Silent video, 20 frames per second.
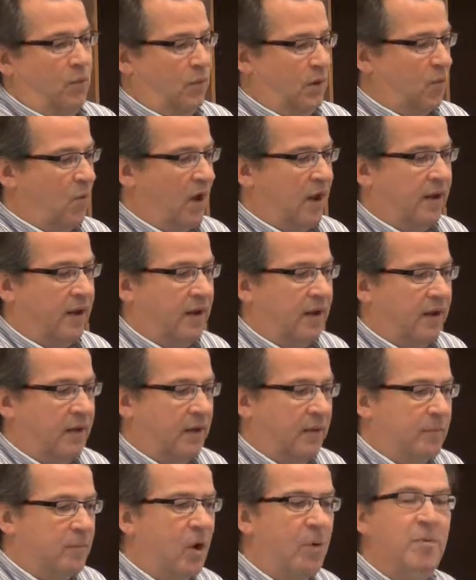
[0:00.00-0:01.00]
We want to
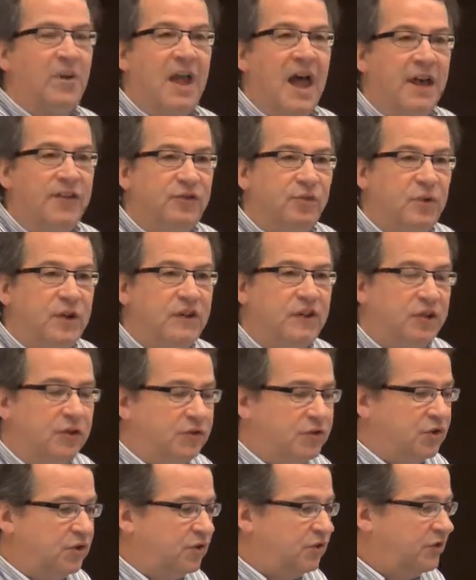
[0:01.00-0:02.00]
mobilize
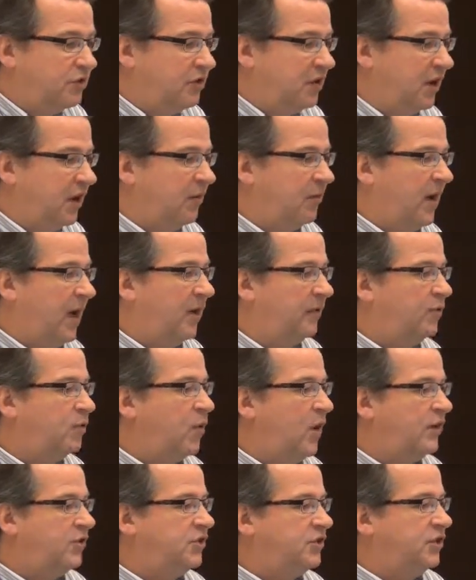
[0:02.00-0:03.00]
researchers around
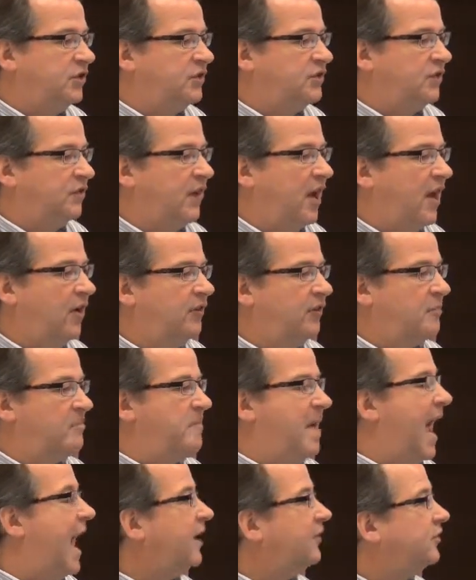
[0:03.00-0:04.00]
questions of how to
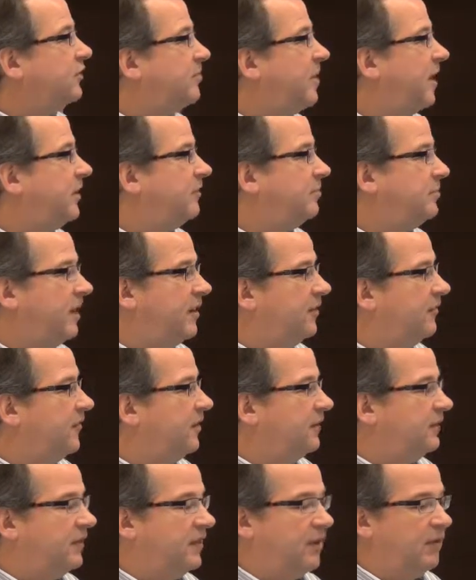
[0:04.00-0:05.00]
maximize
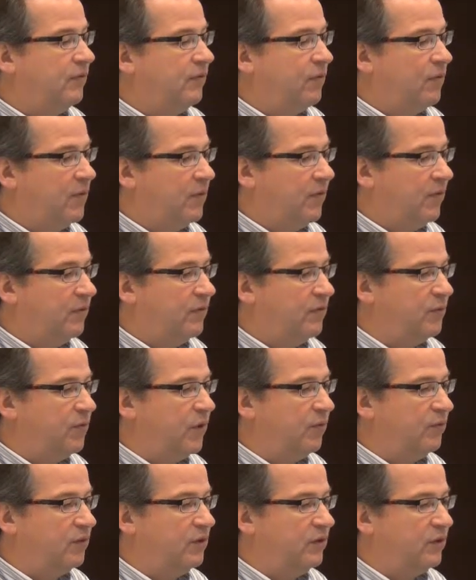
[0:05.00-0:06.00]
benefits, therefore,
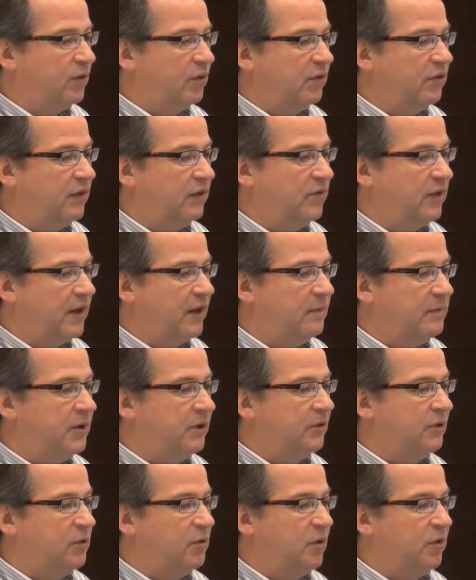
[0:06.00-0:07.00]
of resource
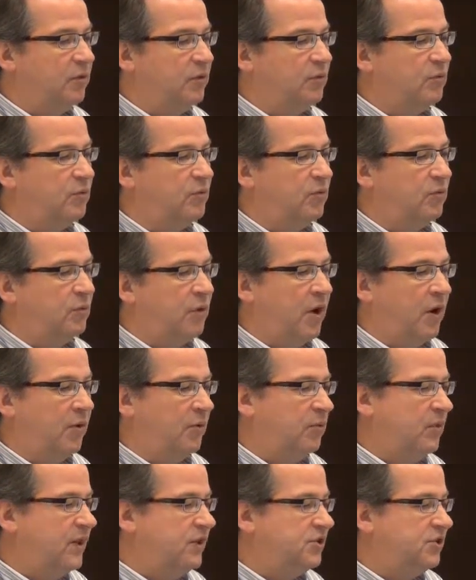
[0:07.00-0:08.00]
development to northern
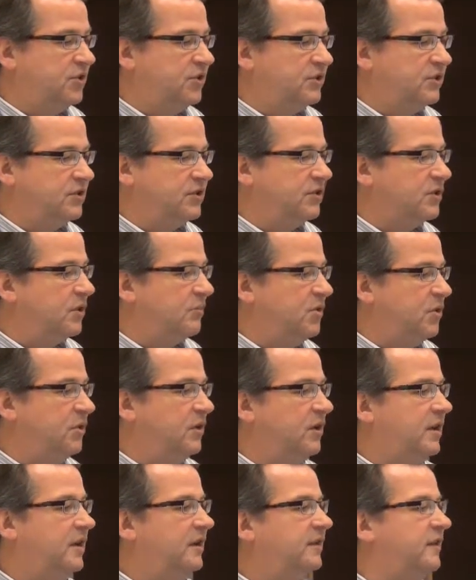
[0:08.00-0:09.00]
regions and
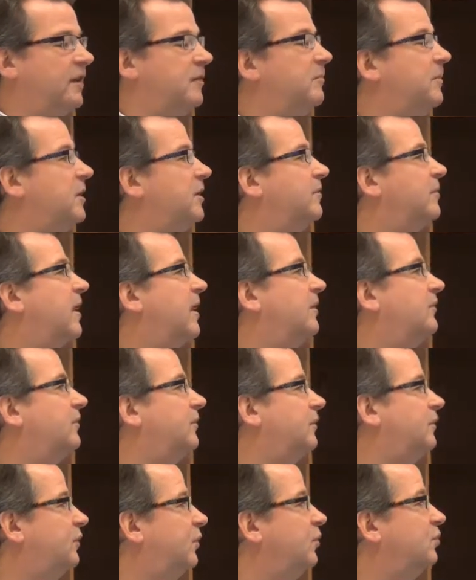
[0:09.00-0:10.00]
communities, and minimize
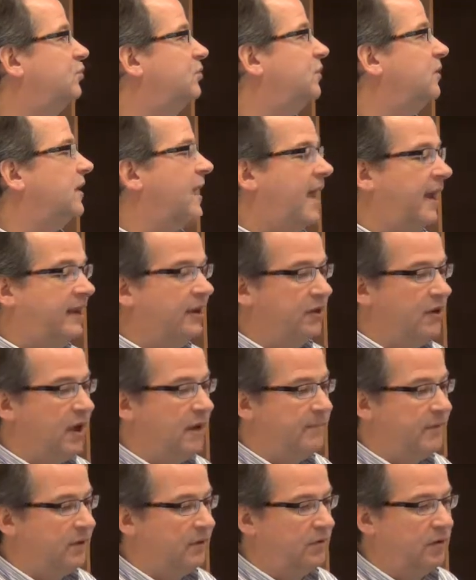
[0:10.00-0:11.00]
the social,
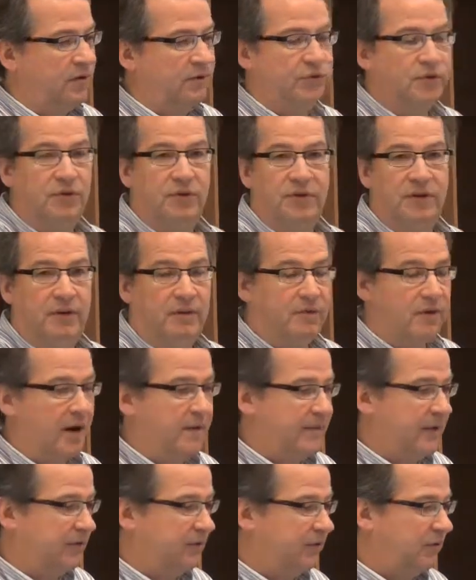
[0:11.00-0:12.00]
economic, cultural, and
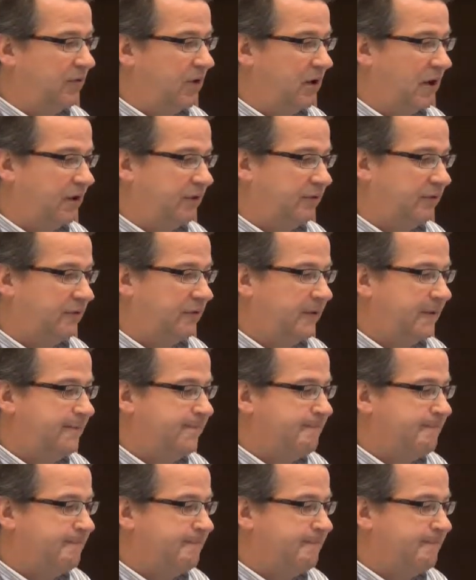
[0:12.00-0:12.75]
environmental costs.